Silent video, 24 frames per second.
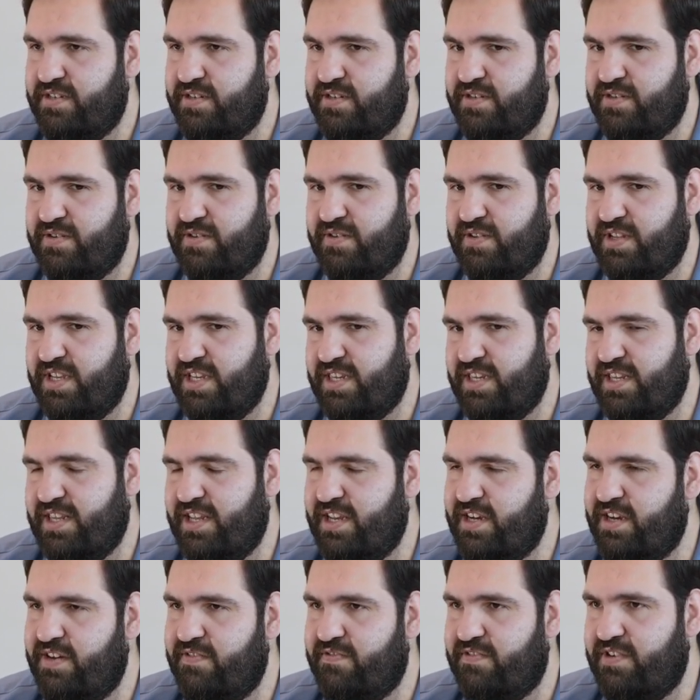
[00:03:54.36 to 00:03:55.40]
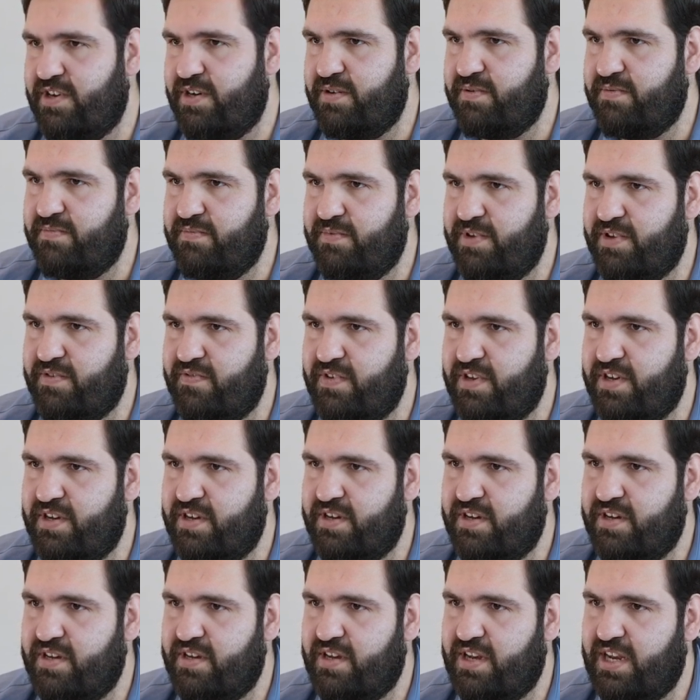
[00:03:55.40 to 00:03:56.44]
So this is the difference between
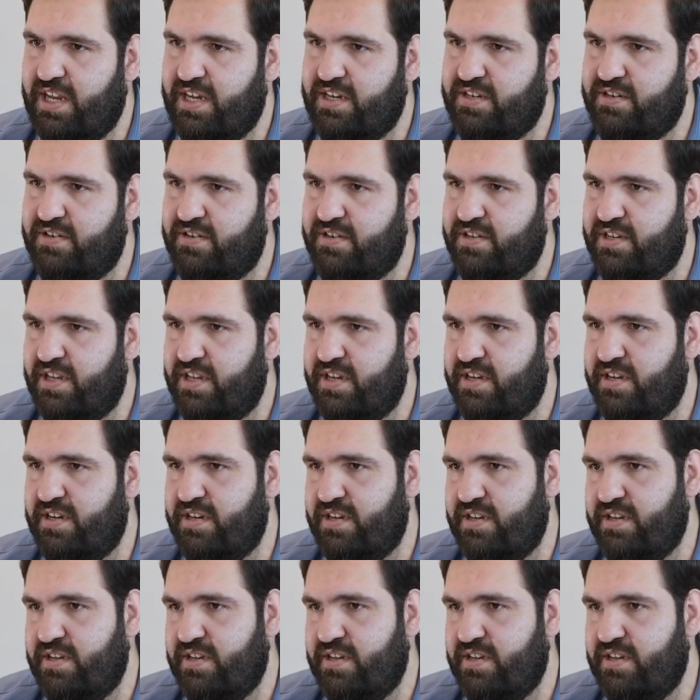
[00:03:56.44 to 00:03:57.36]
lectures and